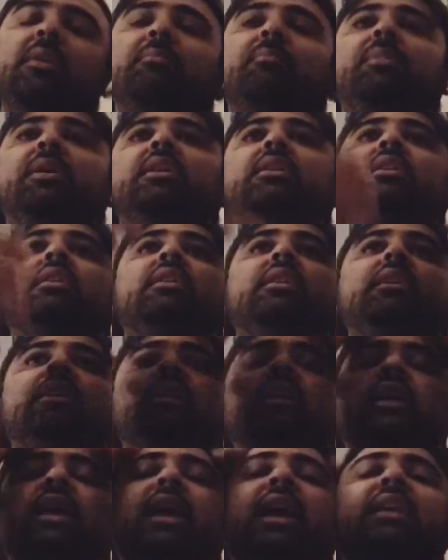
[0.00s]
but
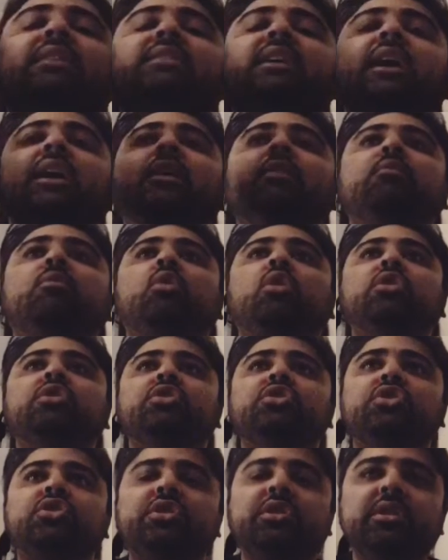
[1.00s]
as I
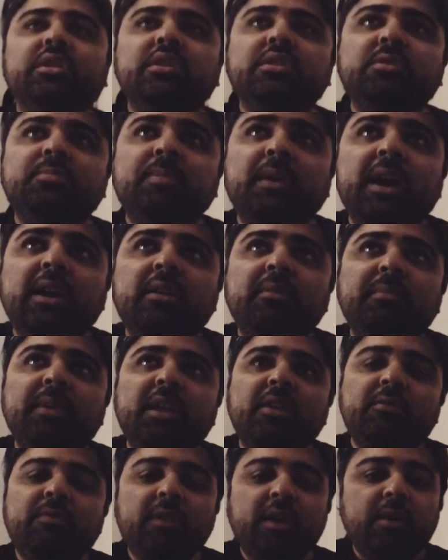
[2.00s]
watched
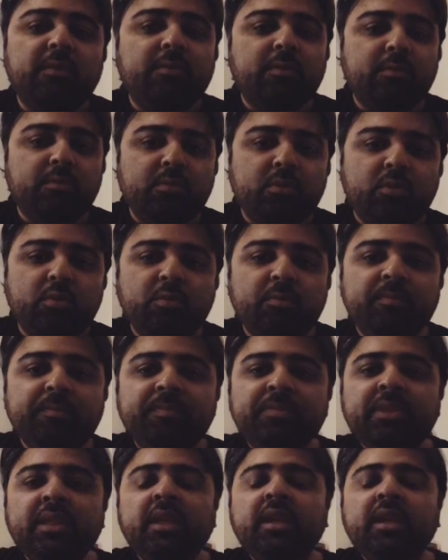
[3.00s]
Spider-Man Far From Home,